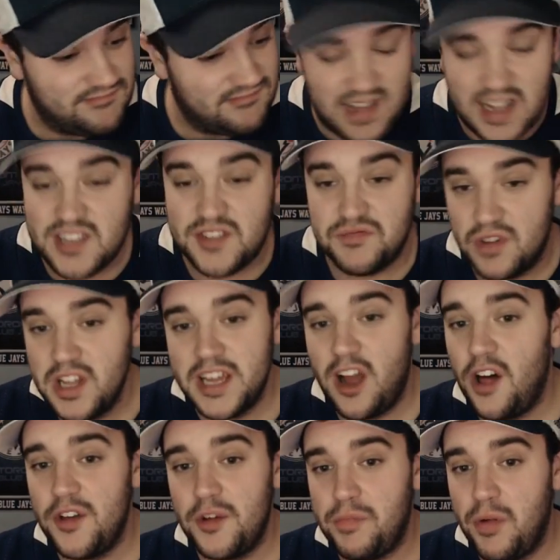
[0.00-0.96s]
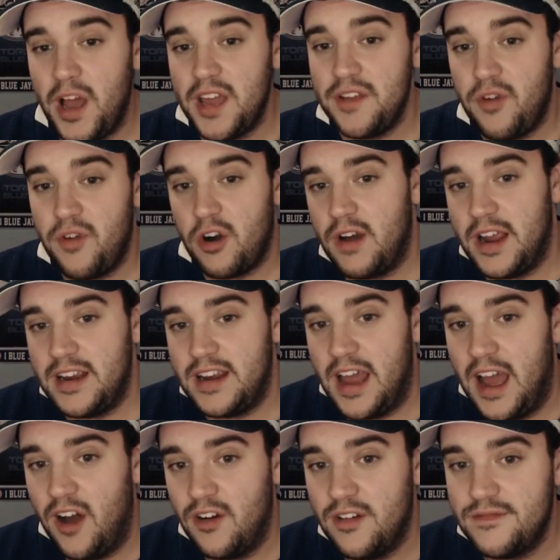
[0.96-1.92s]
That's really all they're playing for right
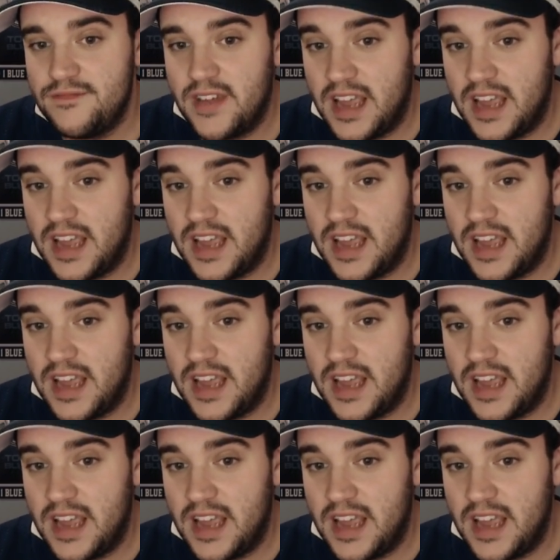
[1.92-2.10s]
now.